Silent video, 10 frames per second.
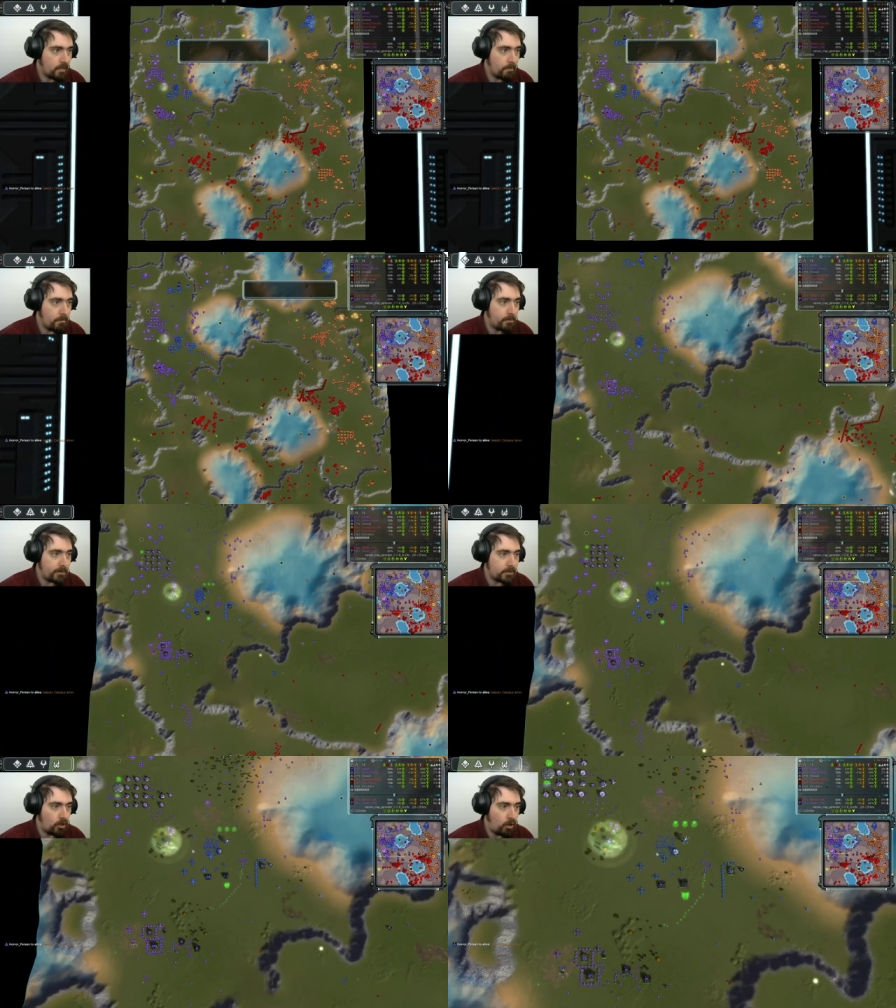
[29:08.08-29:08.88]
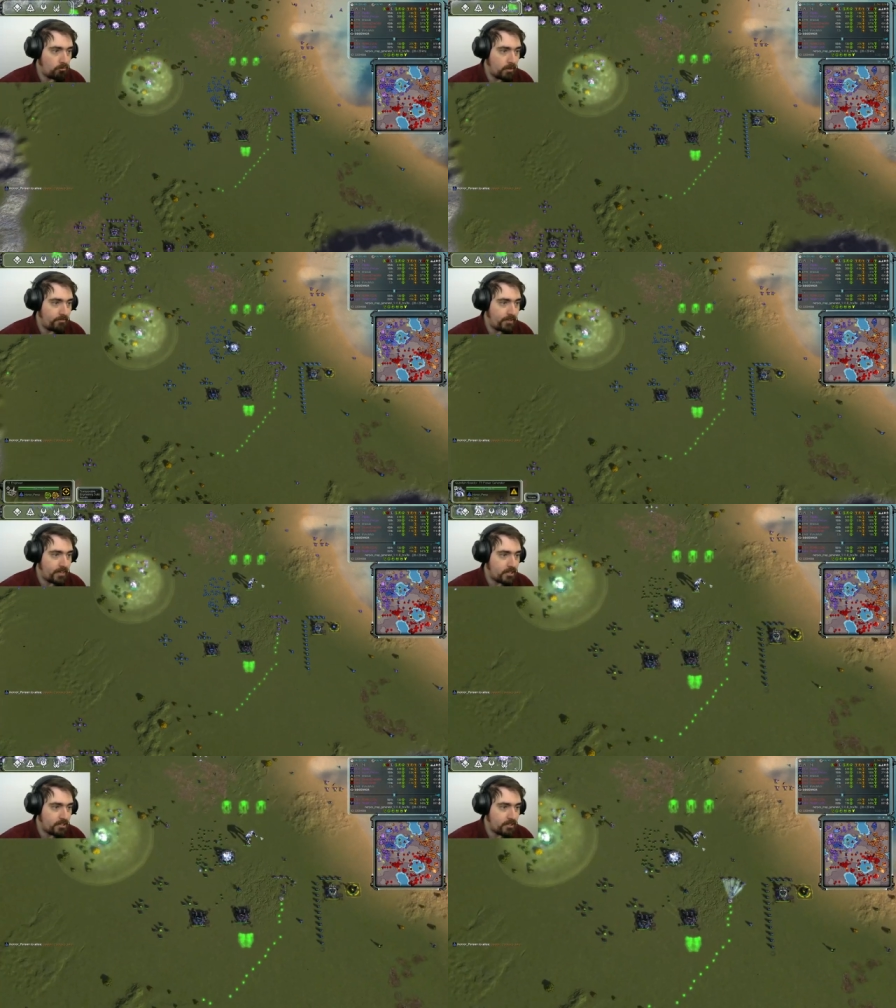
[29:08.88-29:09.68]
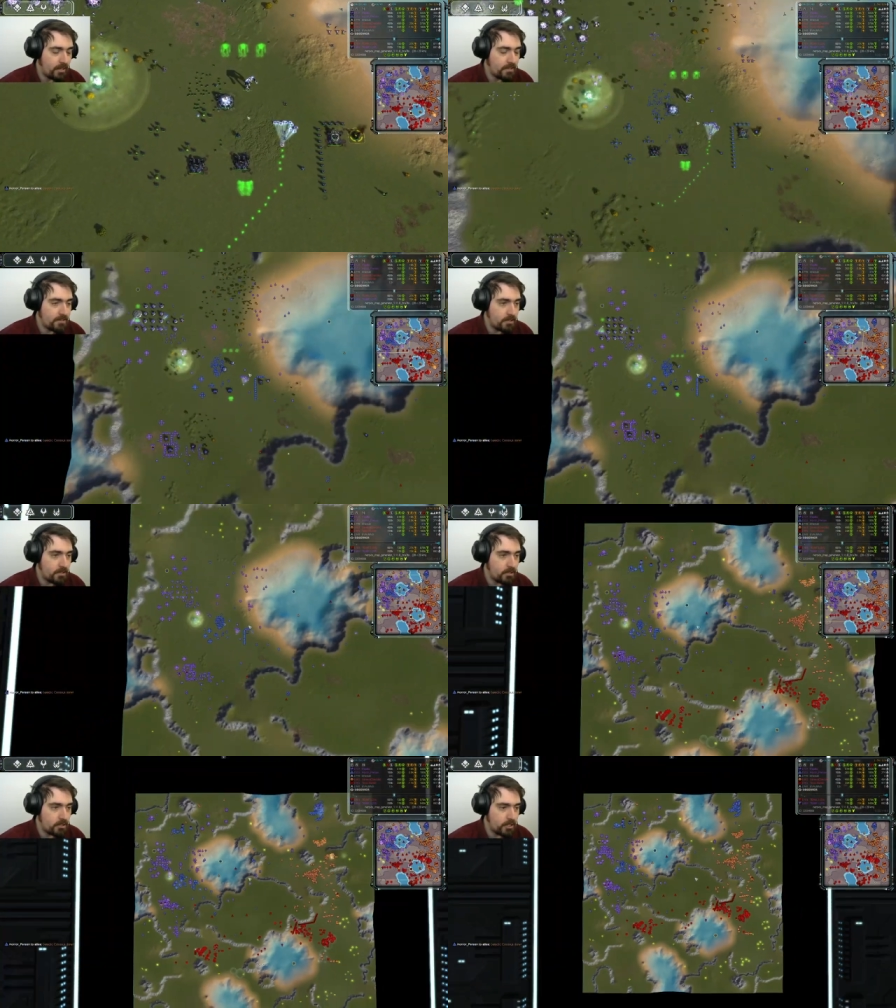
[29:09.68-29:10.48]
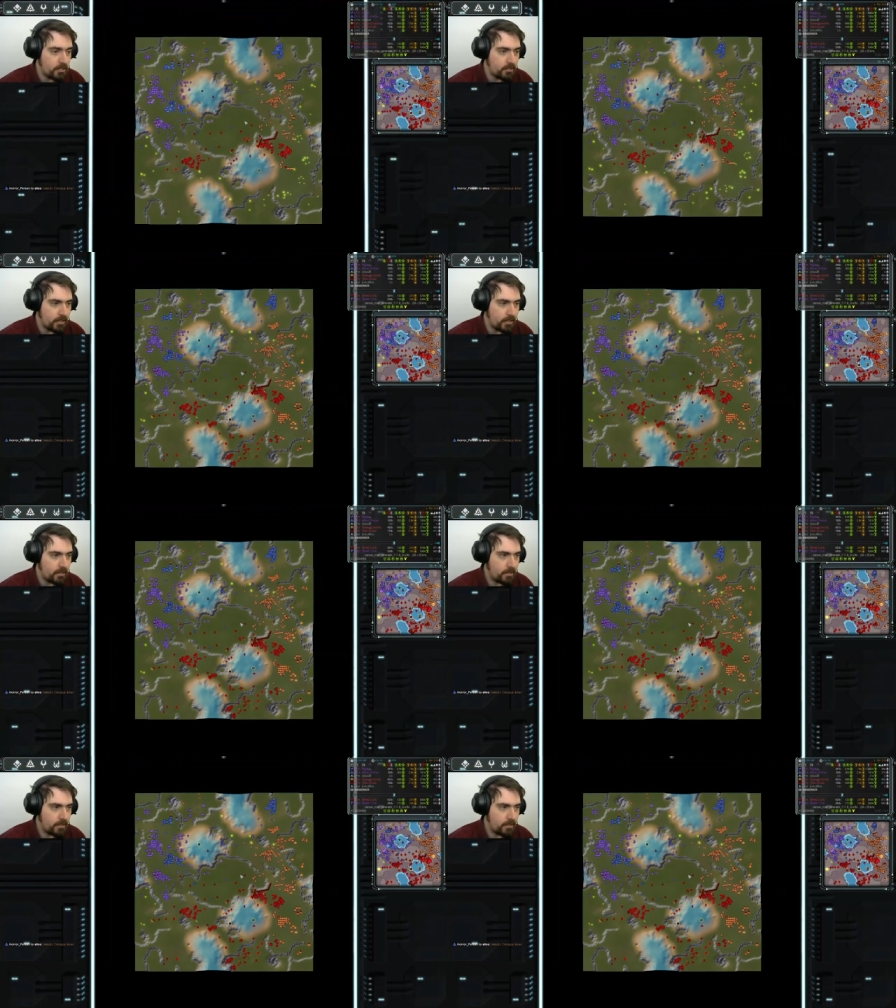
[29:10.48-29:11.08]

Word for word: Meanwhile, Horror finishes his GC.